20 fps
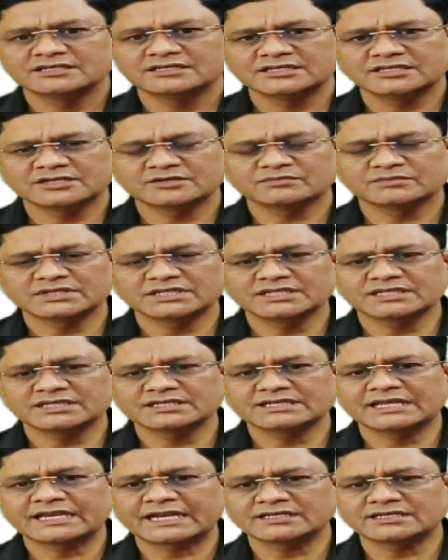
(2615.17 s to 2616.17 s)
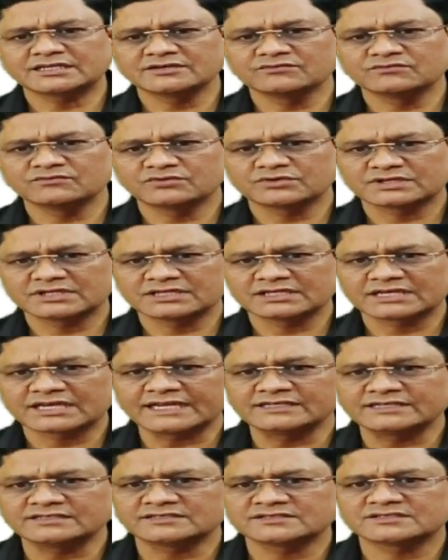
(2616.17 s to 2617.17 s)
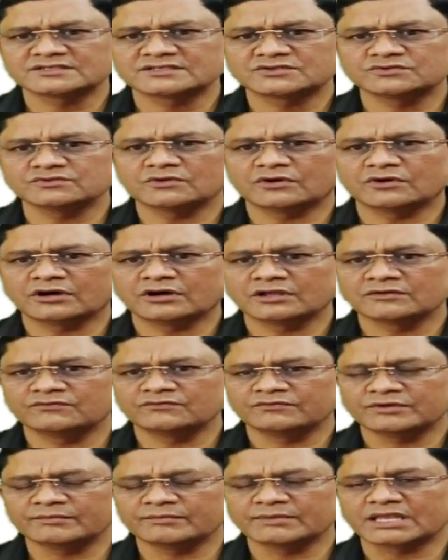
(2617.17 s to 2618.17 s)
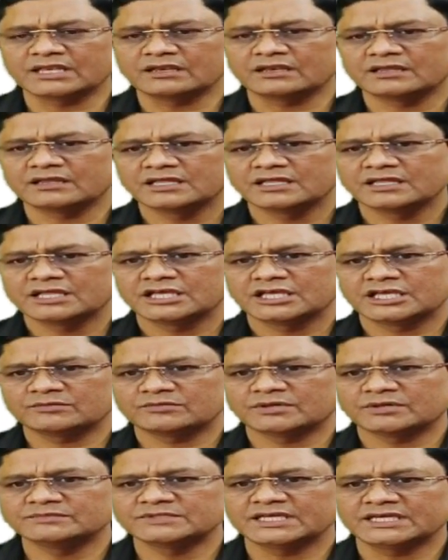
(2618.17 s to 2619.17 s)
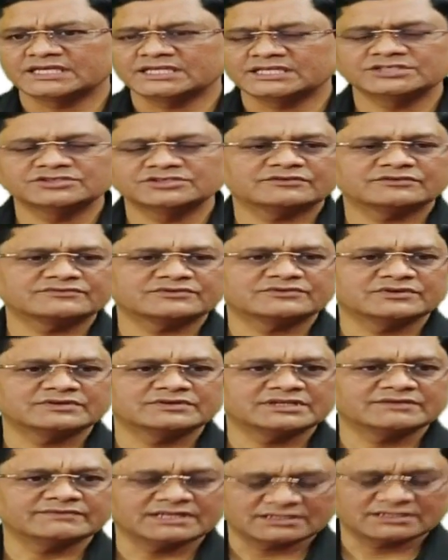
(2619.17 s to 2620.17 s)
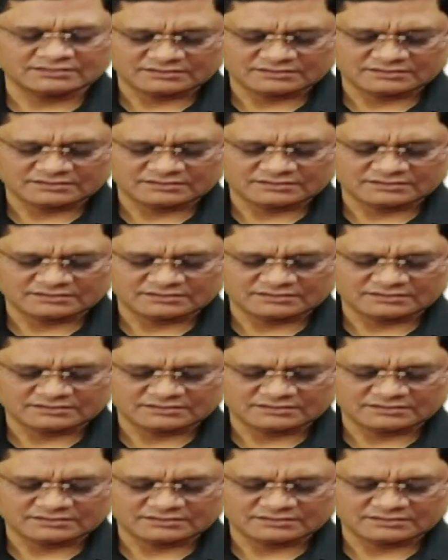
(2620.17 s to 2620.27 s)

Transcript: recommended granting voting rights to all women above the age of 21.